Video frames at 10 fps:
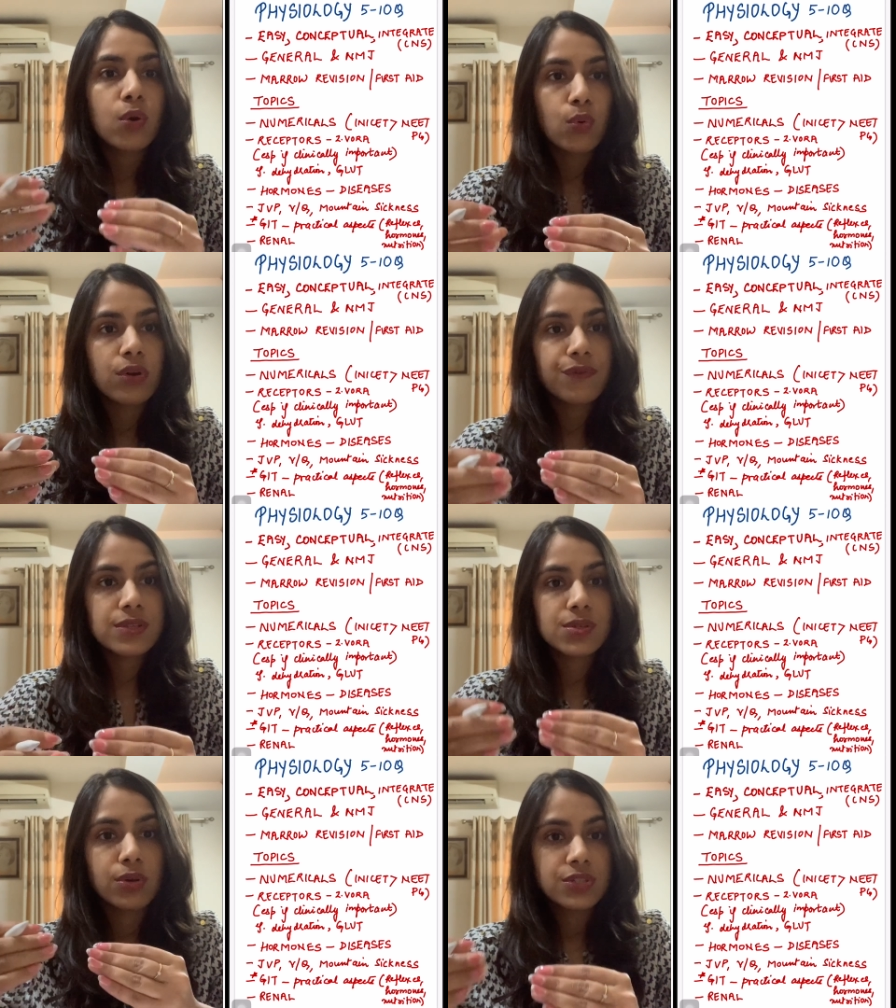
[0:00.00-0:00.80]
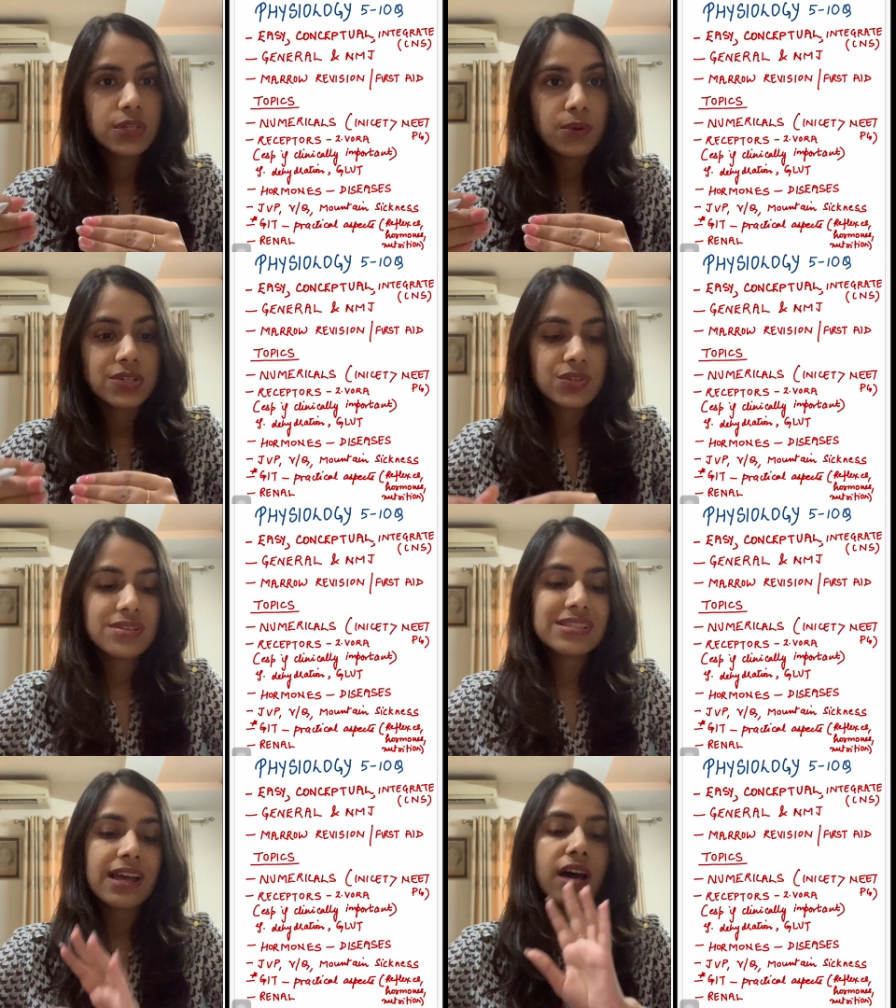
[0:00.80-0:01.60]
core physiology
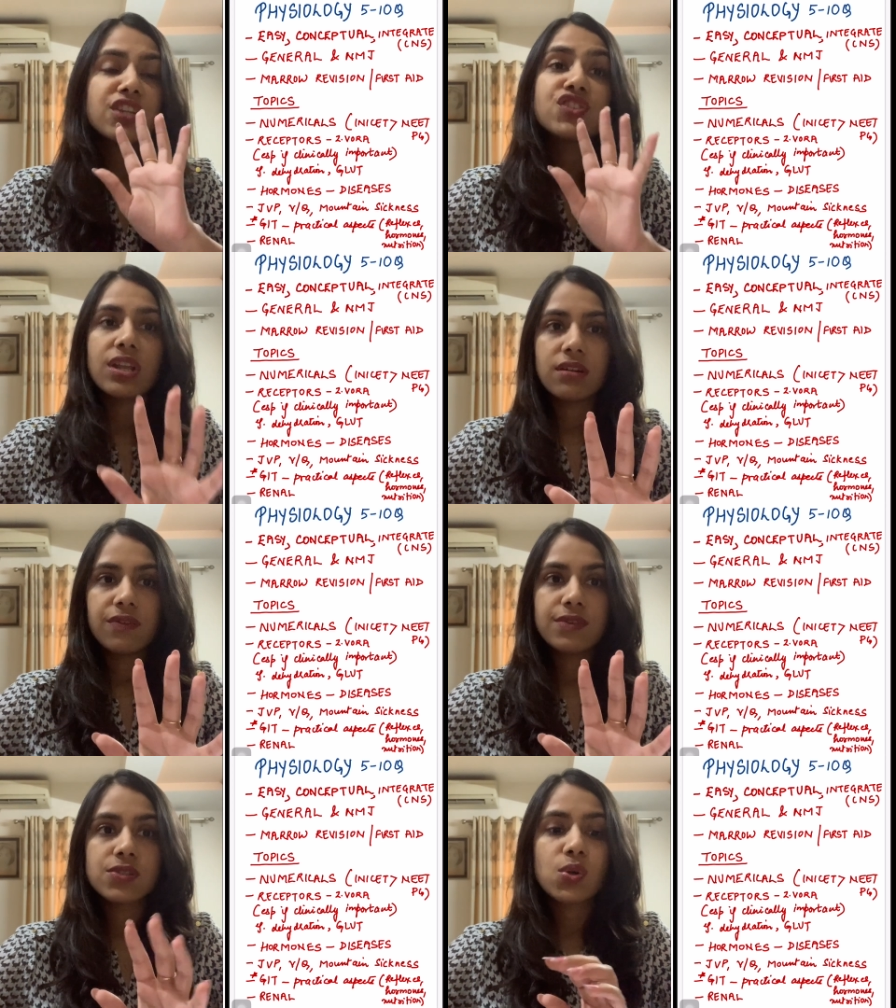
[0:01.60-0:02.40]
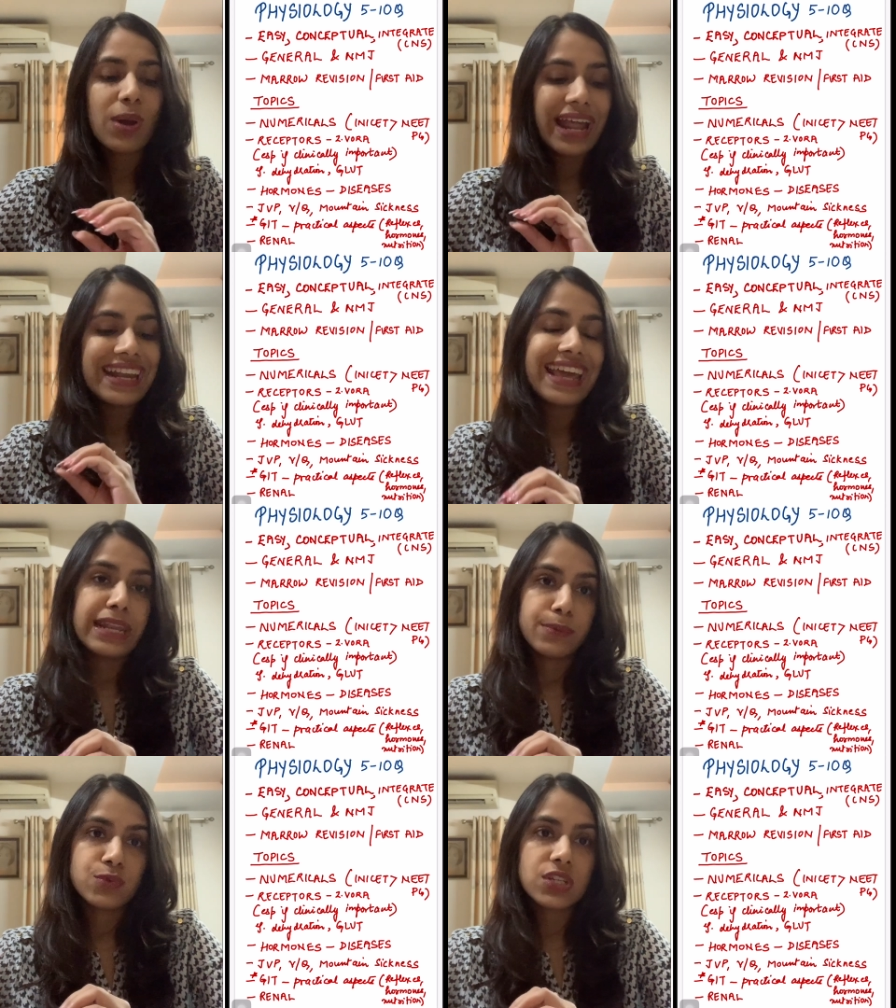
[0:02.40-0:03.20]
questions are general physio and
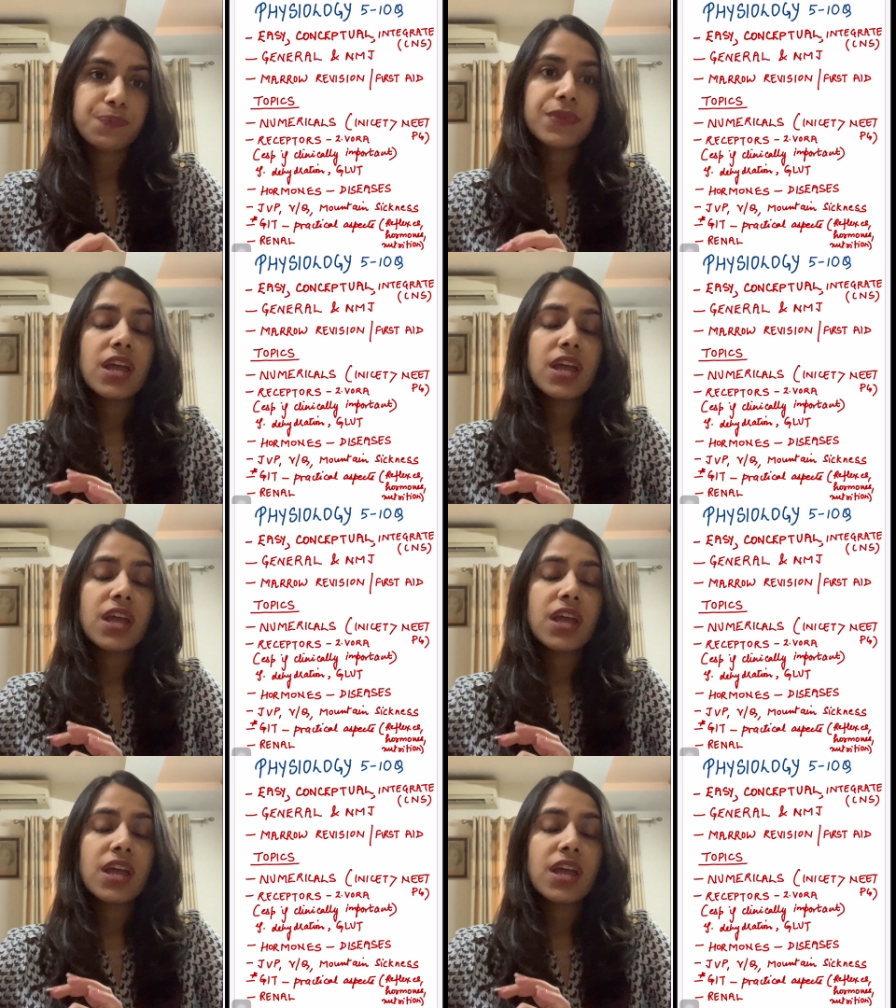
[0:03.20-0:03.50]
NMJ.